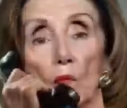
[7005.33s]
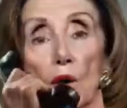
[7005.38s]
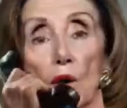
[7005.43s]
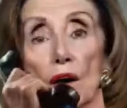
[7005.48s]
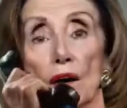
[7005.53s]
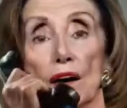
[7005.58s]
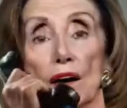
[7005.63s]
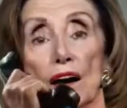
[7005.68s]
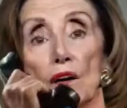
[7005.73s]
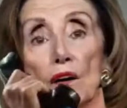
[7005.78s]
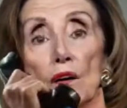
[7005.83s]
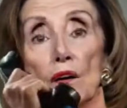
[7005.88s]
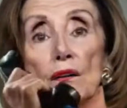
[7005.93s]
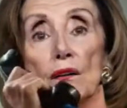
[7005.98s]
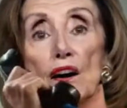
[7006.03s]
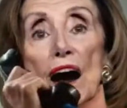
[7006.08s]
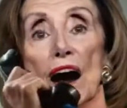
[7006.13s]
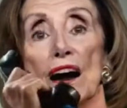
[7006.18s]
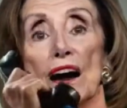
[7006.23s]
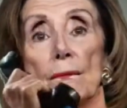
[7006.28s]
Hello,
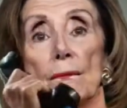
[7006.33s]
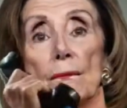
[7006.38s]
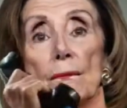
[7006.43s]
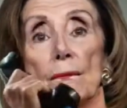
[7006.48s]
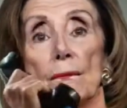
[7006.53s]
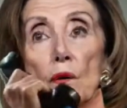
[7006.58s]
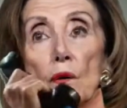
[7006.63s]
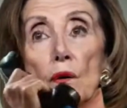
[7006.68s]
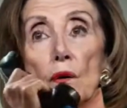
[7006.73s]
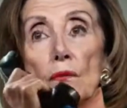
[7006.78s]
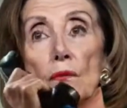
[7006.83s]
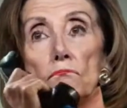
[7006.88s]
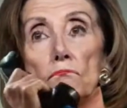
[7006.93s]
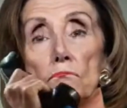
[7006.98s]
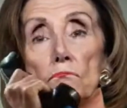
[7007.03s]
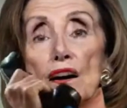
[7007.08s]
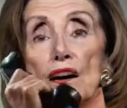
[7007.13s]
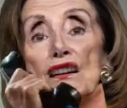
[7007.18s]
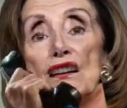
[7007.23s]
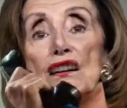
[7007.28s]
China.
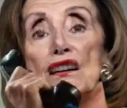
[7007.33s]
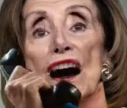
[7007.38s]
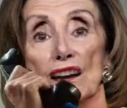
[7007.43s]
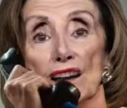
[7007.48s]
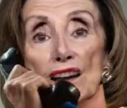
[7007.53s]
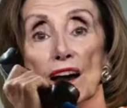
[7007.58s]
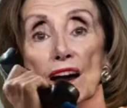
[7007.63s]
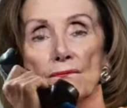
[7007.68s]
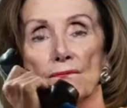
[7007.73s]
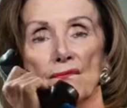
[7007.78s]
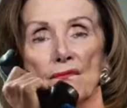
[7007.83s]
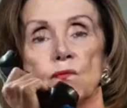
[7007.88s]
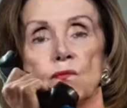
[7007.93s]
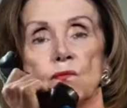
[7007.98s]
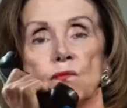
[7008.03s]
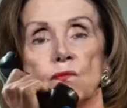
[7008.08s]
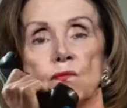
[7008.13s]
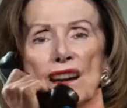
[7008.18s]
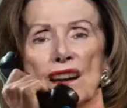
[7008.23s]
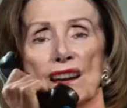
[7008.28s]
It's Nancy.
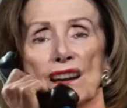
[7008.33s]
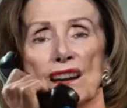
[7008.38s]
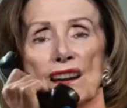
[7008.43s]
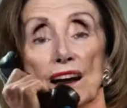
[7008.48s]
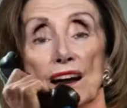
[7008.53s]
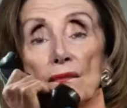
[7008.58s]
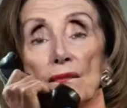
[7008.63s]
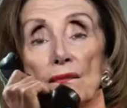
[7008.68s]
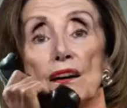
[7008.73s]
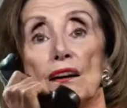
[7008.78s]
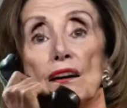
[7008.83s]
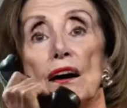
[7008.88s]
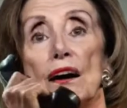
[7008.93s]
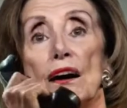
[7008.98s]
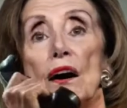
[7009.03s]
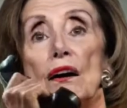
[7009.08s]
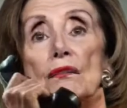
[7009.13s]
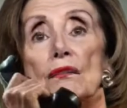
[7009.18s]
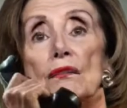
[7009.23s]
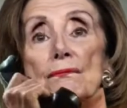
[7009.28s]
I'm gonna need
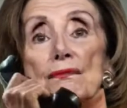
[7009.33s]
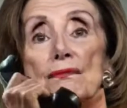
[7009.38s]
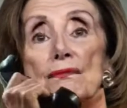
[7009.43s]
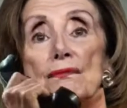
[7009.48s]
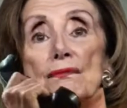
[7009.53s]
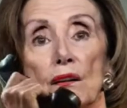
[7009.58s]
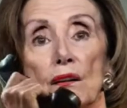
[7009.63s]
another favor.